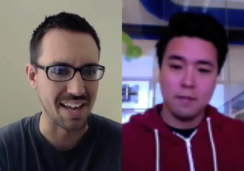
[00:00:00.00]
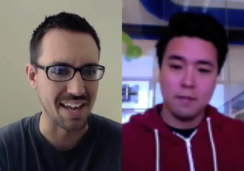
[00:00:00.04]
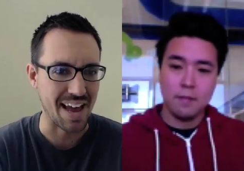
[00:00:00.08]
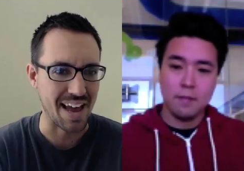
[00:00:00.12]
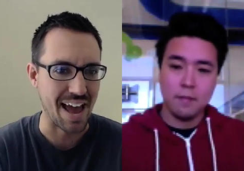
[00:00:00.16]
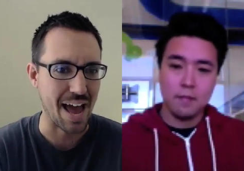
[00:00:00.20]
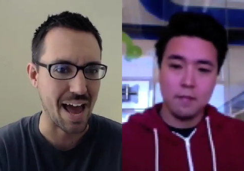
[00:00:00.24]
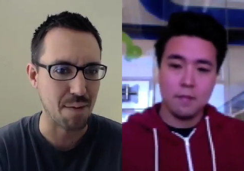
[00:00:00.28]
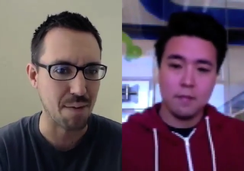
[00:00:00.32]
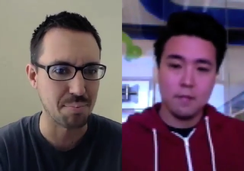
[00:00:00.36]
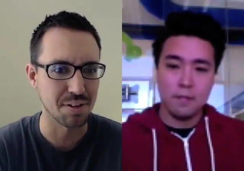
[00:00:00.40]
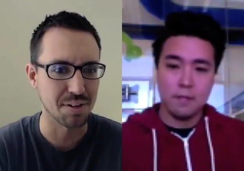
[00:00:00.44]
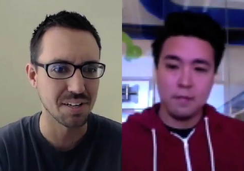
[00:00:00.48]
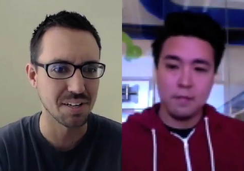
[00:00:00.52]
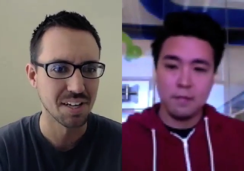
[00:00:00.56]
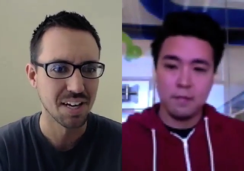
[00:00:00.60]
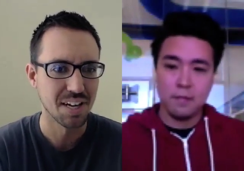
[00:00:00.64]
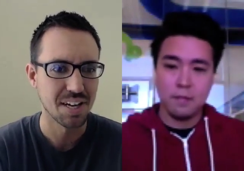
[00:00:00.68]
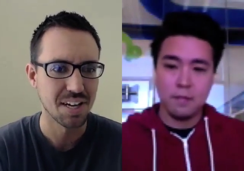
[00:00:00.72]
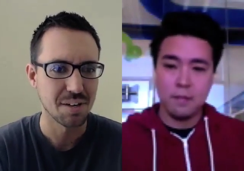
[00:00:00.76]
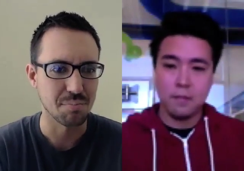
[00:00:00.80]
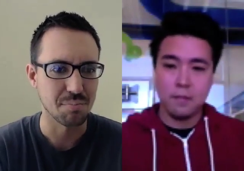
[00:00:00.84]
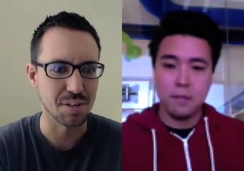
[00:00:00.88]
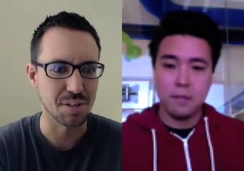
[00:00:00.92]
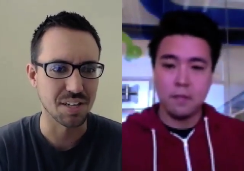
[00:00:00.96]
Speaker 1: that happen
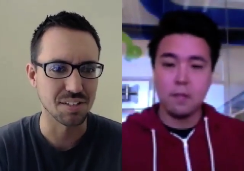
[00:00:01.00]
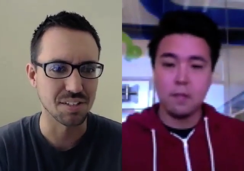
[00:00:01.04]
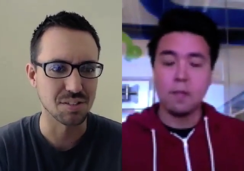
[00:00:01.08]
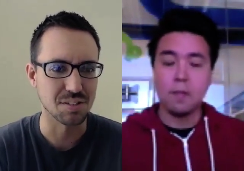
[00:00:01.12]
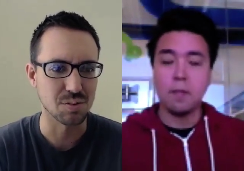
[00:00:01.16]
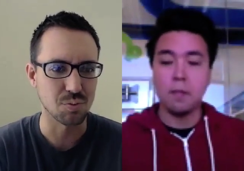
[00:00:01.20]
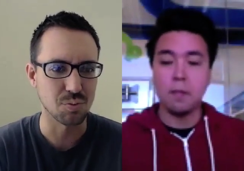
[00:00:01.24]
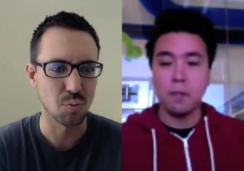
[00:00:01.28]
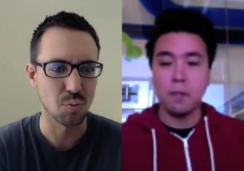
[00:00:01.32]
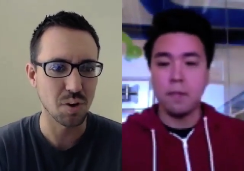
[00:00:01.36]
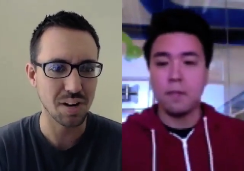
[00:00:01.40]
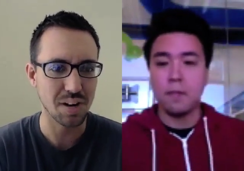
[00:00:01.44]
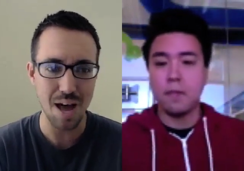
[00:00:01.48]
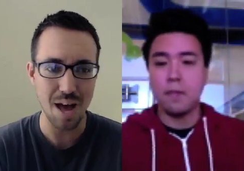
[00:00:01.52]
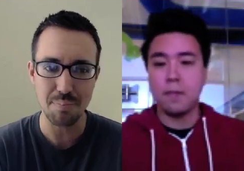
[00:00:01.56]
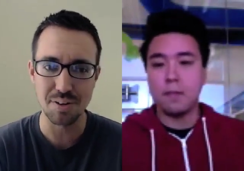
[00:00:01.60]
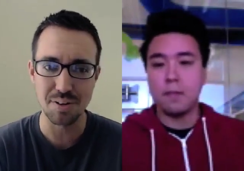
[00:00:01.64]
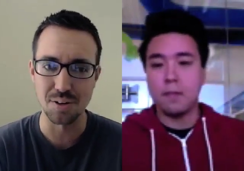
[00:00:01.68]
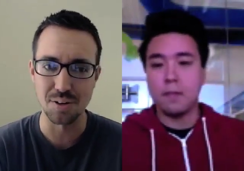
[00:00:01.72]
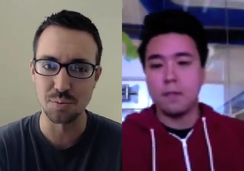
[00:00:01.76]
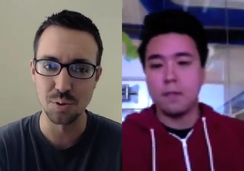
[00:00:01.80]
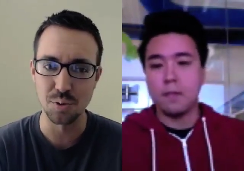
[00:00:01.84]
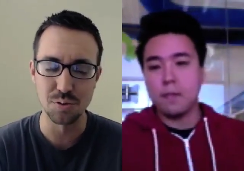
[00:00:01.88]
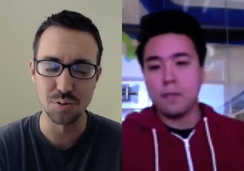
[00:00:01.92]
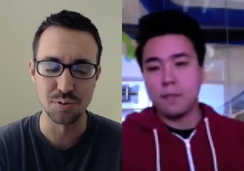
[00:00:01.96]
because mm-hmm. what
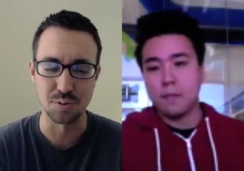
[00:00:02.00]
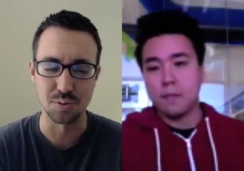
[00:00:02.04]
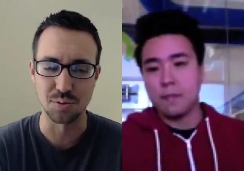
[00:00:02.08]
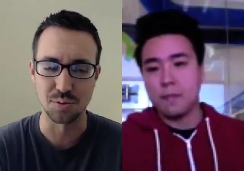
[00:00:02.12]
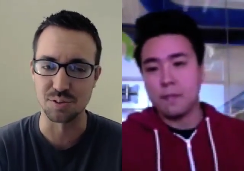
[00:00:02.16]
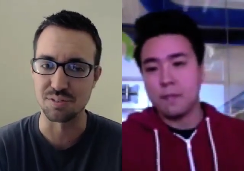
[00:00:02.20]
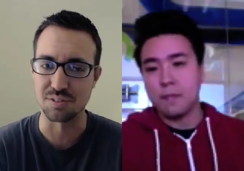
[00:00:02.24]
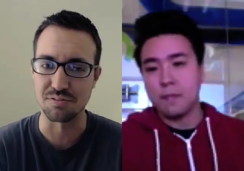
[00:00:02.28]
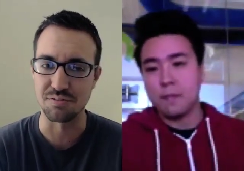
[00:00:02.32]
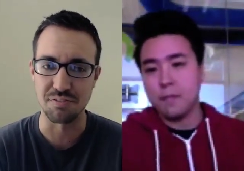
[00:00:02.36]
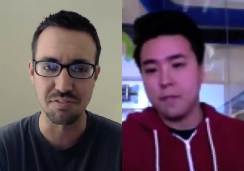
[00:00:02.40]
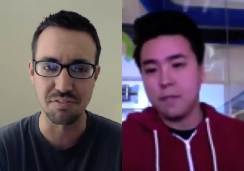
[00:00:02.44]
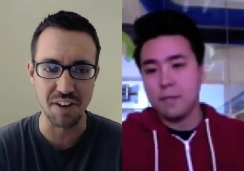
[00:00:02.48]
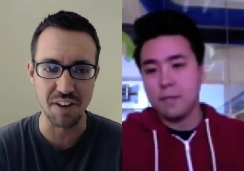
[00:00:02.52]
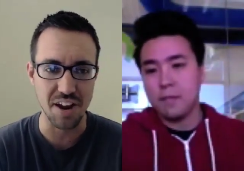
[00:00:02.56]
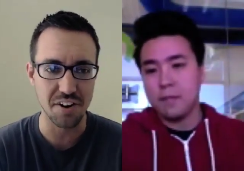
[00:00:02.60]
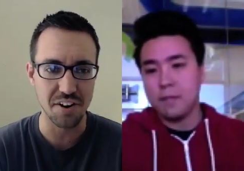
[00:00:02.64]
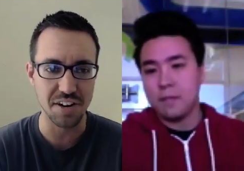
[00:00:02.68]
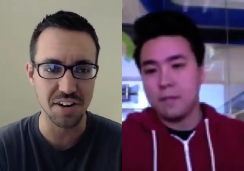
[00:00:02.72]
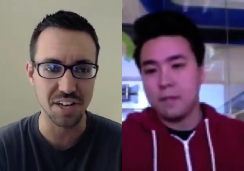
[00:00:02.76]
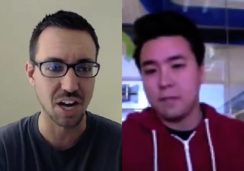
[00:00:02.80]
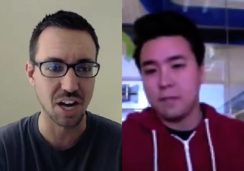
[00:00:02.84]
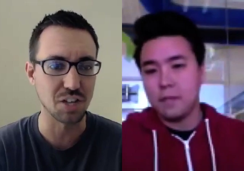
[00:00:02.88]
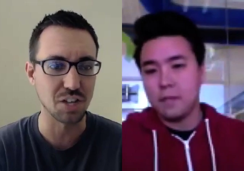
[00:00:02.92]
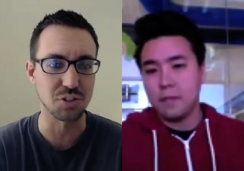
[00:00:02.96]
happened at Wufoo is
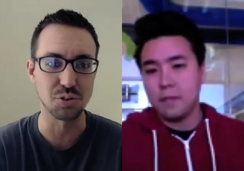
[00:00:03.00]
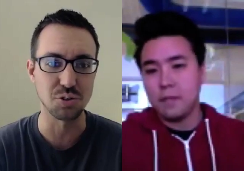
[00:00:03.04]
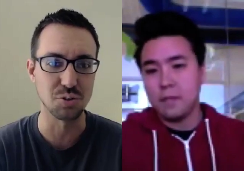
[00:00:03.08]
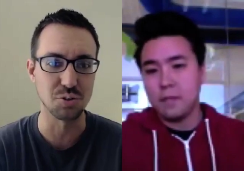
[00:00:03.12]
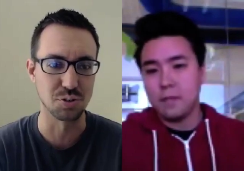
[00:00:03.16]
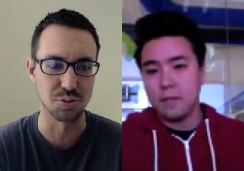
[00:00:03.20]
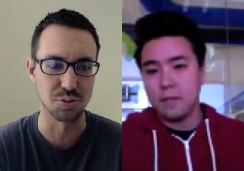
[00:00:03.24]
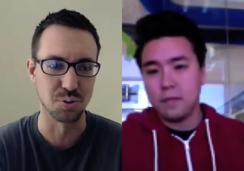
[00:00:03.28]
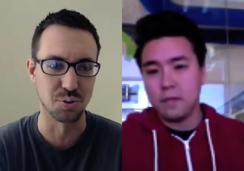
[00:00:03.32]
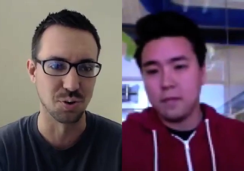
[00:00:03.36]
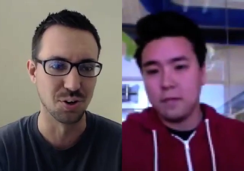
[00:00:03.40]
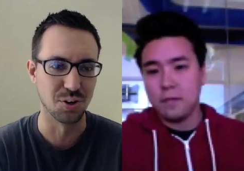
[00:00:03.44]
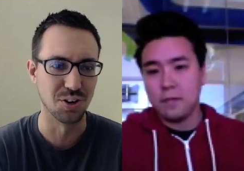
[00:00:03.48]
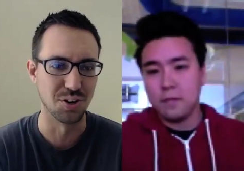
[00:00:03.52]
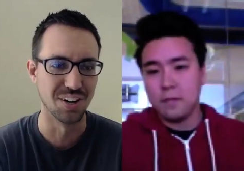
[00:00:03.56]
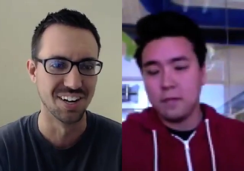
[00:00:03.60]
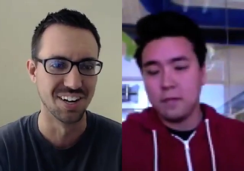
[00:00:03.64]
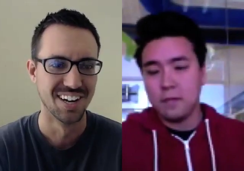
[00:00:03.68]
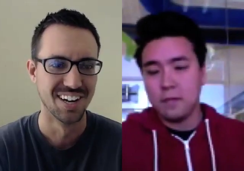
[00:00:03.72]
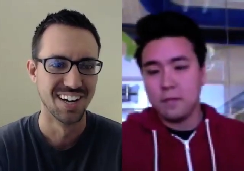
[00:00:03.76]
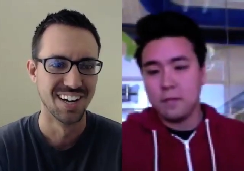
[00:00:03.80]
very unusual